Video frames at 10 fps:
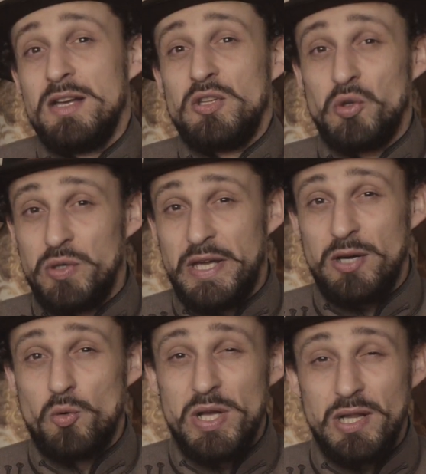Today
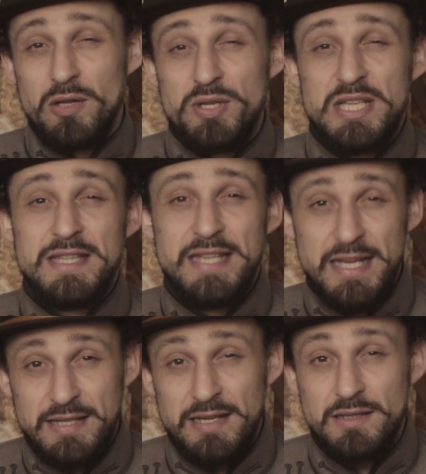we'll look in
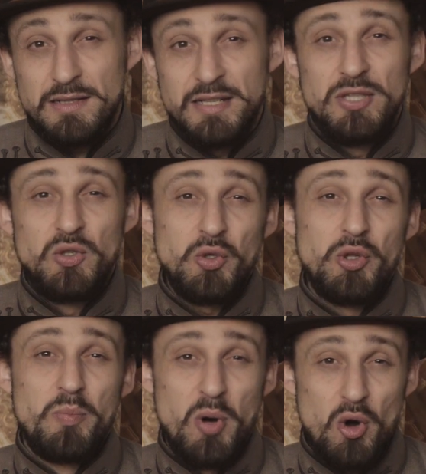detail into
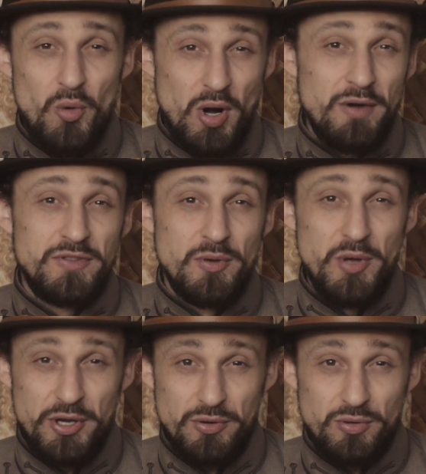the bow of the
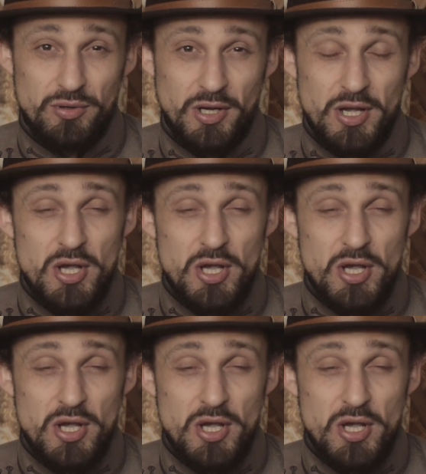Morin Huur.